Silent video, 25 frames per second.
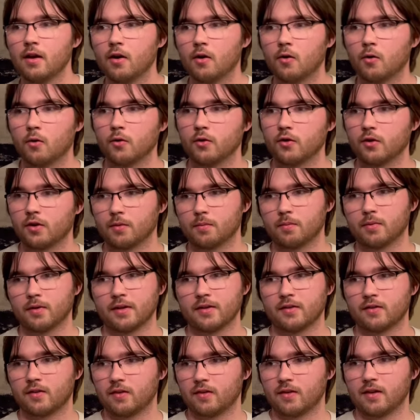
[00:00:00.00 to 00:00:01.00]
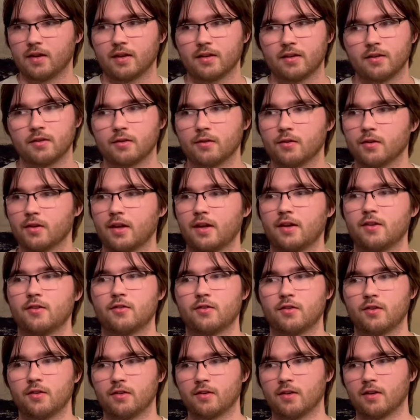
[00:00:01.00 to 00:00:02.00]
Or you could place it in the ideal
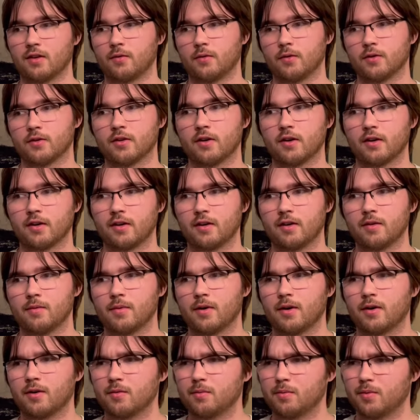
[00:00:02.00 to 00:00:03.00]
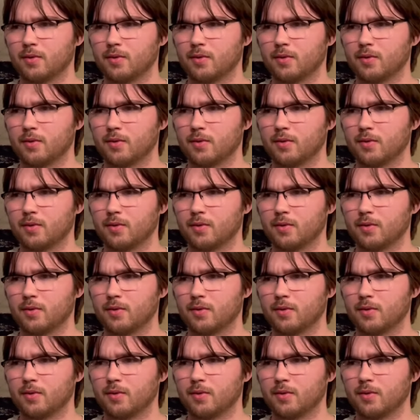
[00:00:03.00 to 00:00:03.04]
location like we're talking about,